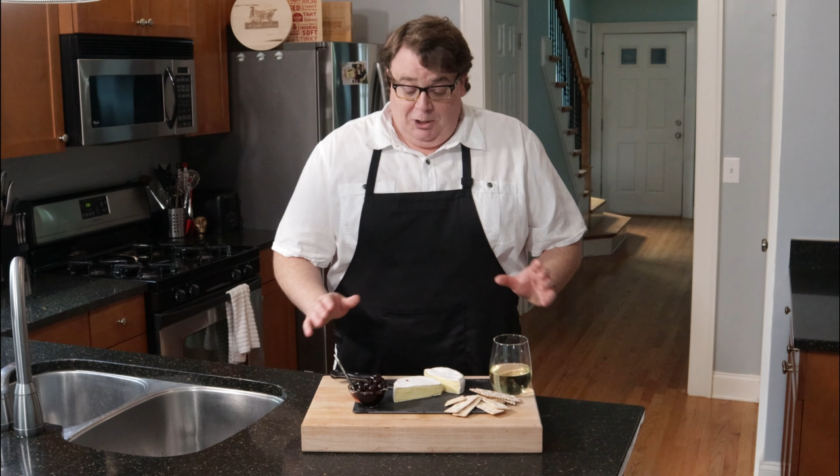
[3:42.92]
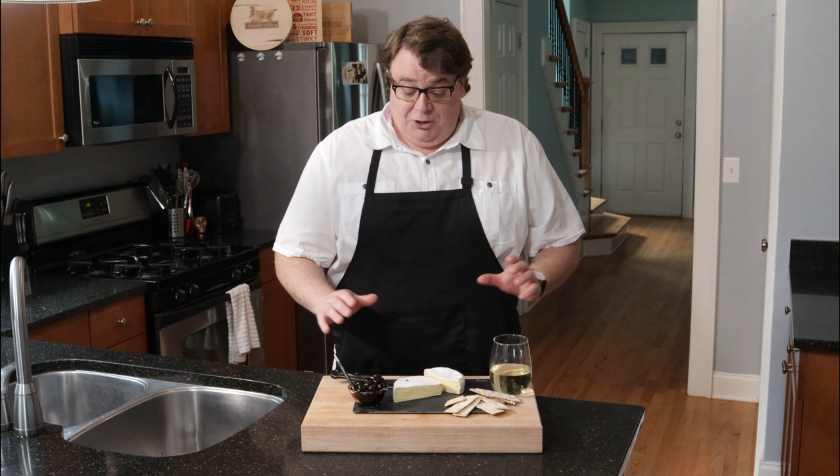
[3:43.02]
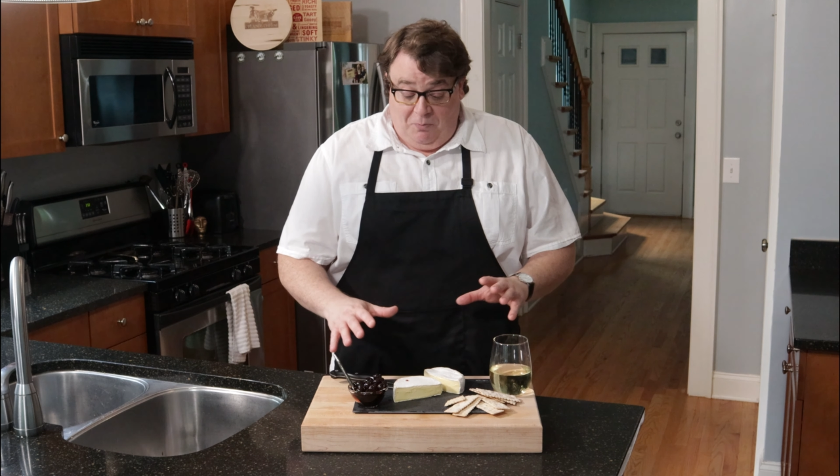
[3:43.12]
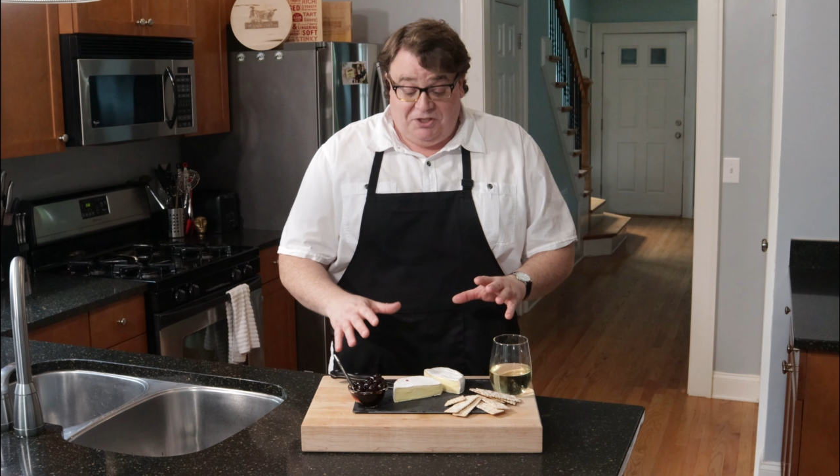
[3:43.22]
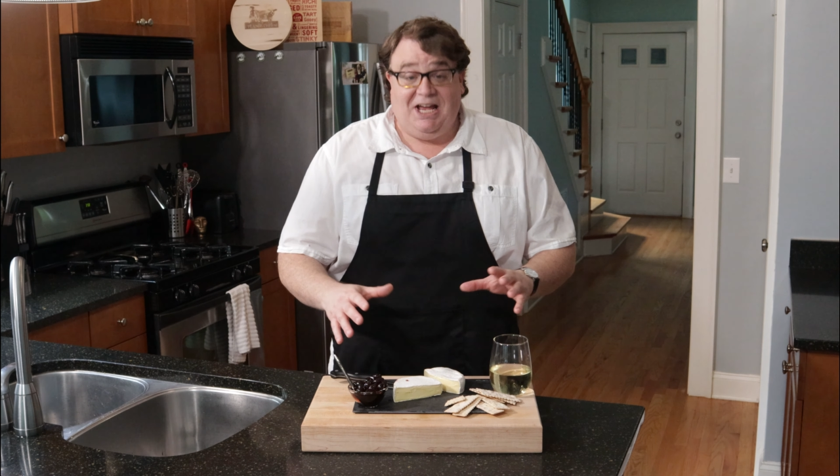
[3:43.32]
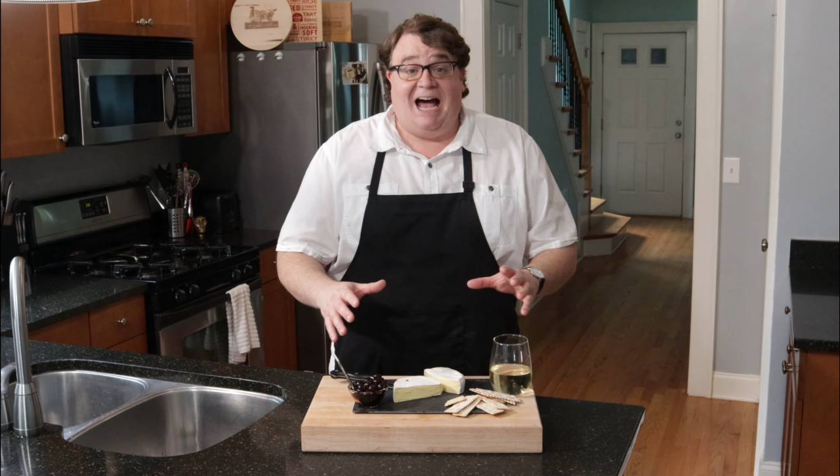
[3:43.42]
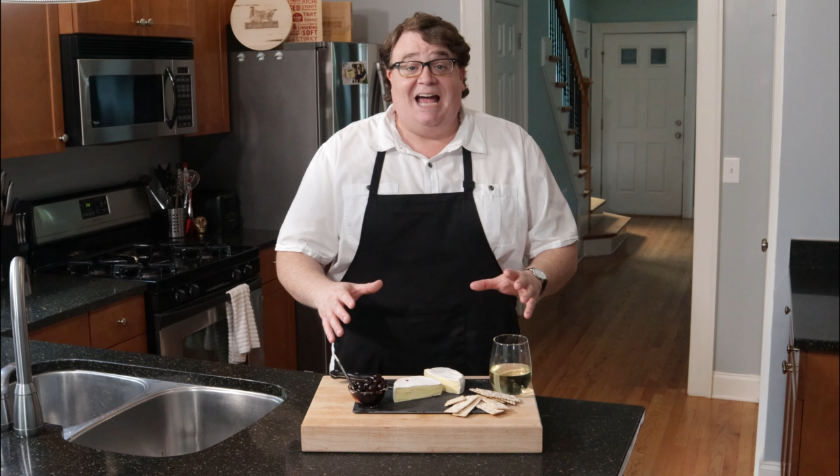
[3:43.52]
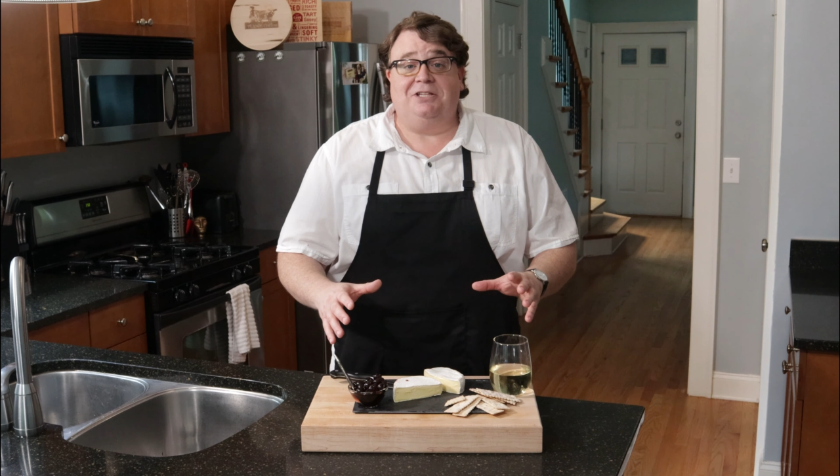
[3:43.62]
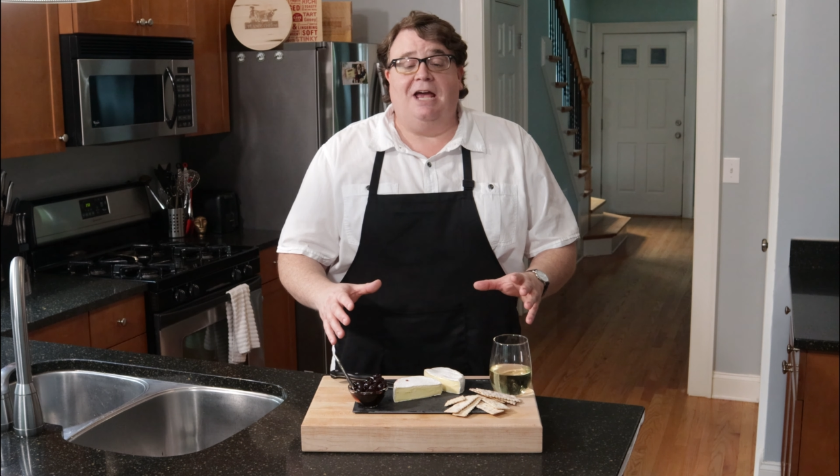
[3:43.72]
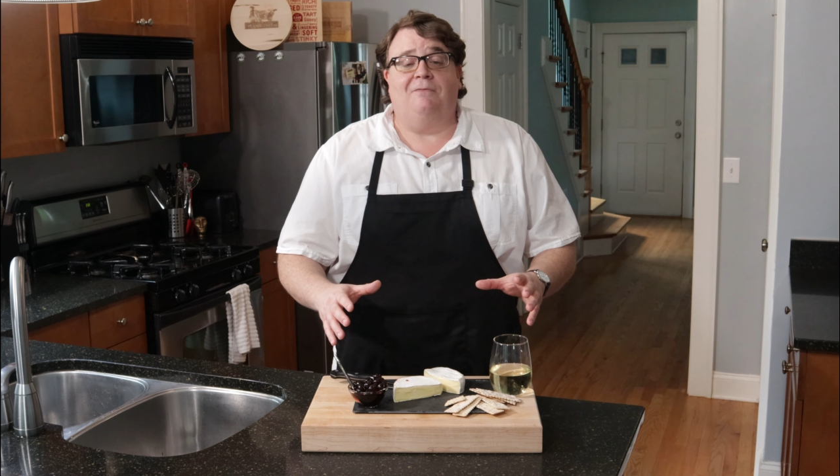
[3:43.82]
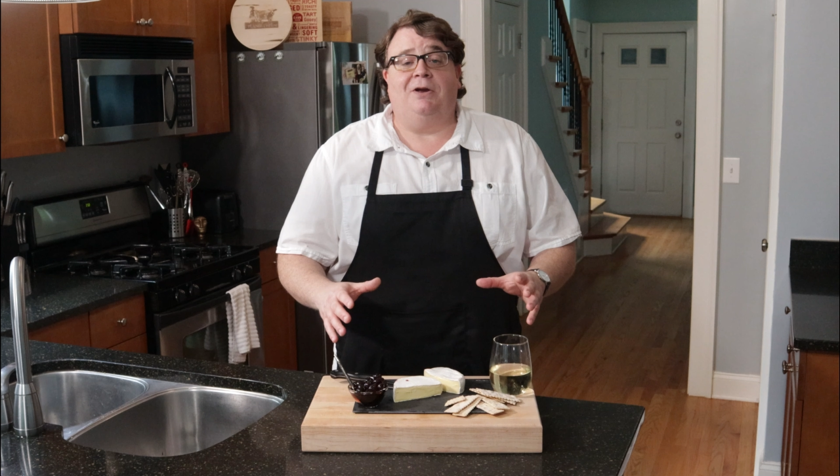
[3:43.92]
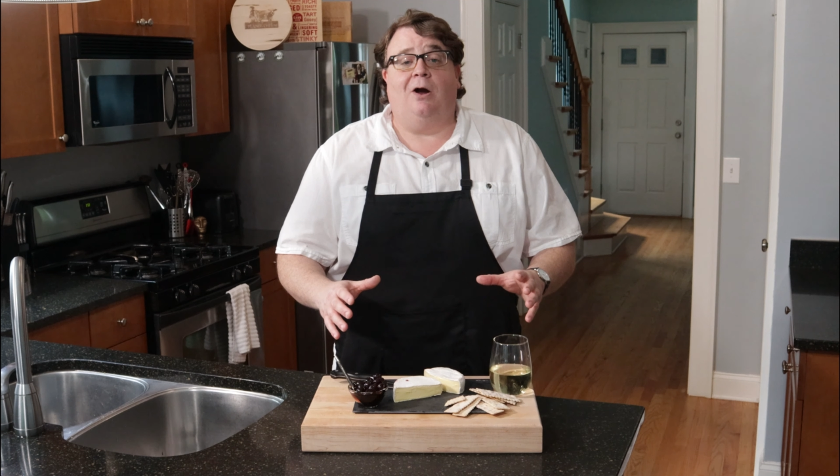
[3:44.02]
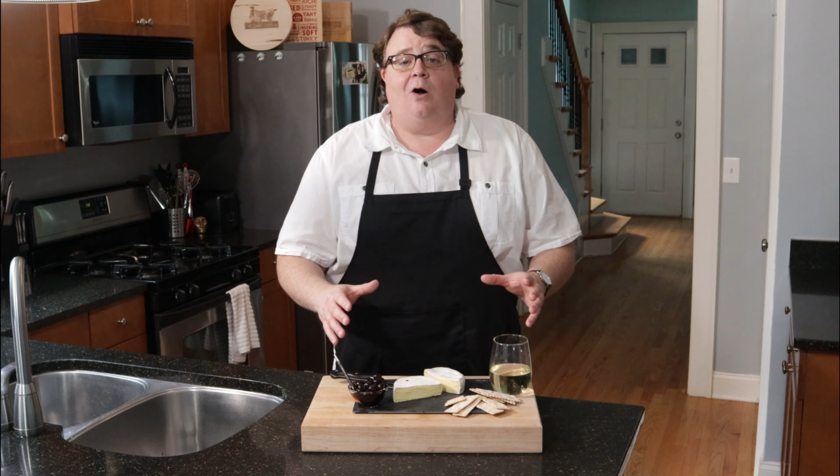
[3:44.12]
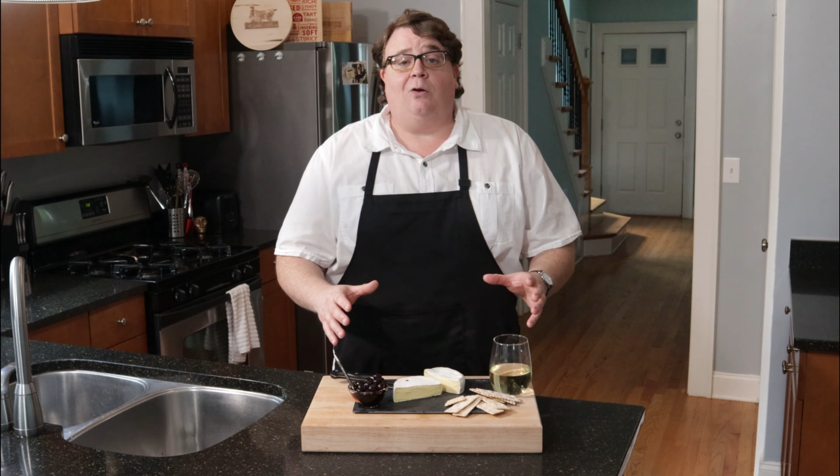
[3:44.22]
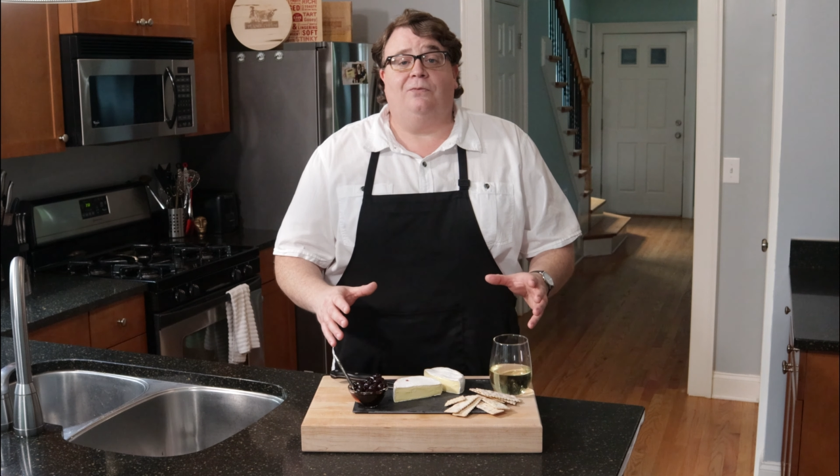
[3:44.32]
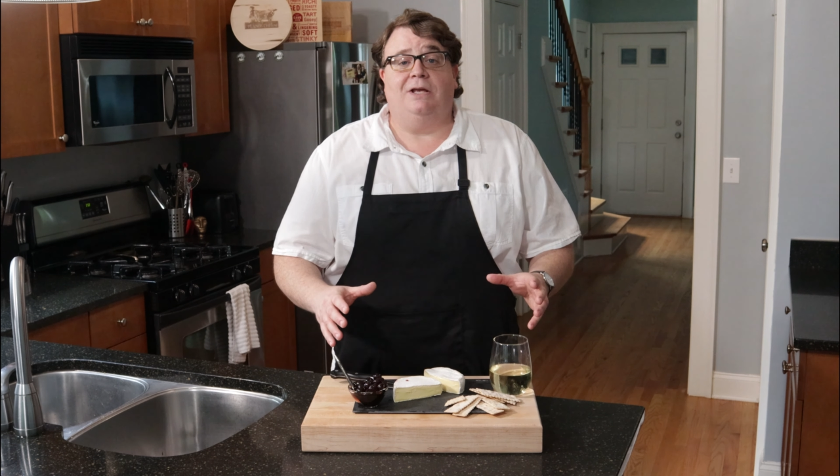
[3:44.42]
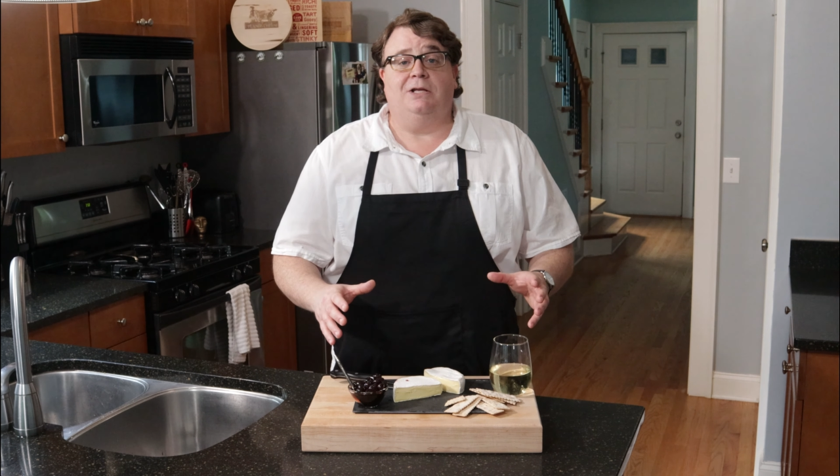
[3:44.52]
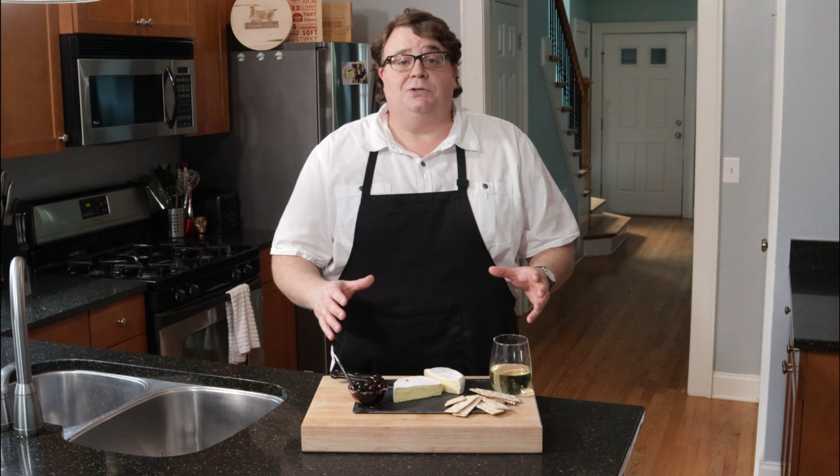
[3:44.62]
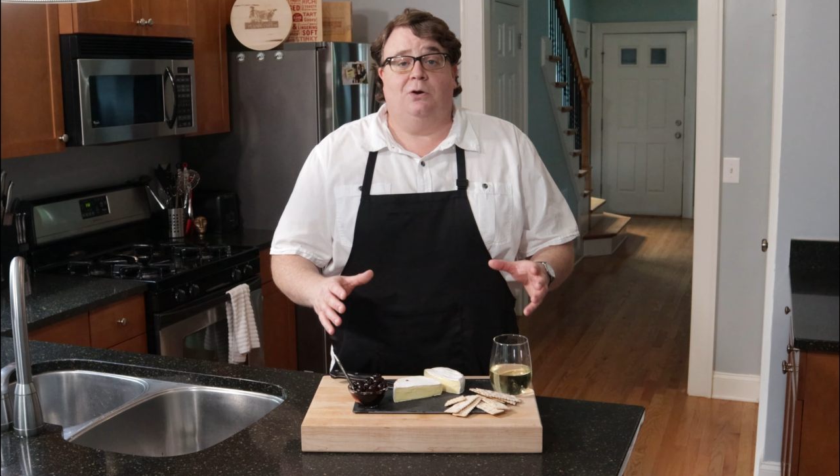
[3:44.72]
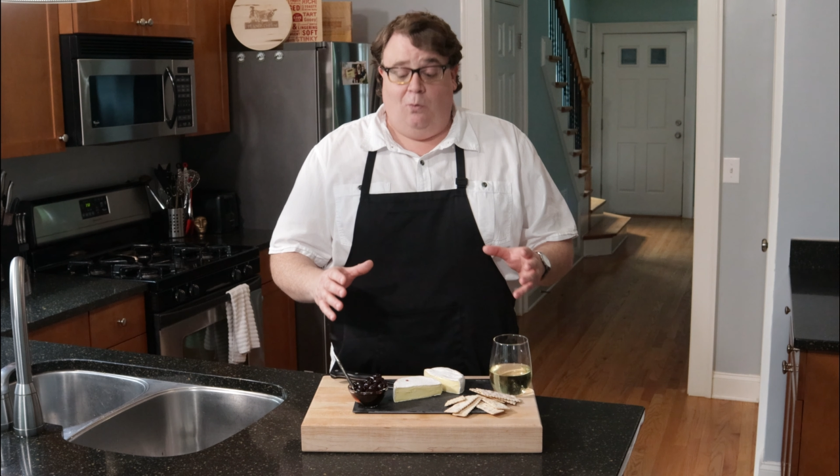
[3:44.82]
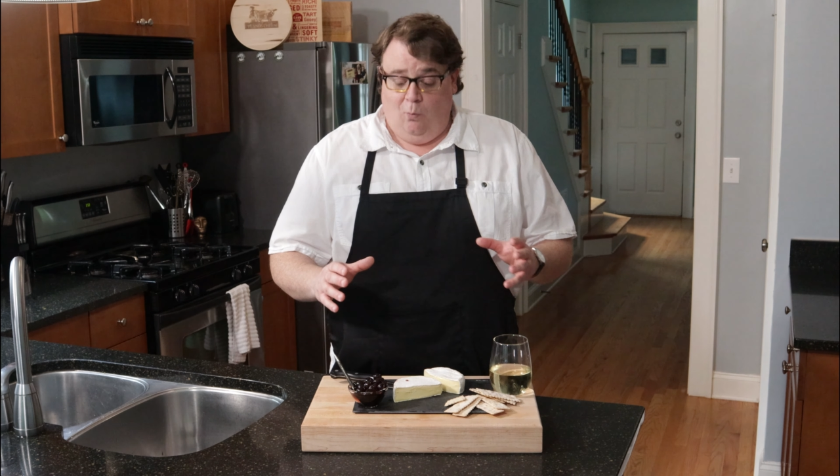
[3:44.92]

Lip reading: So besides having all of these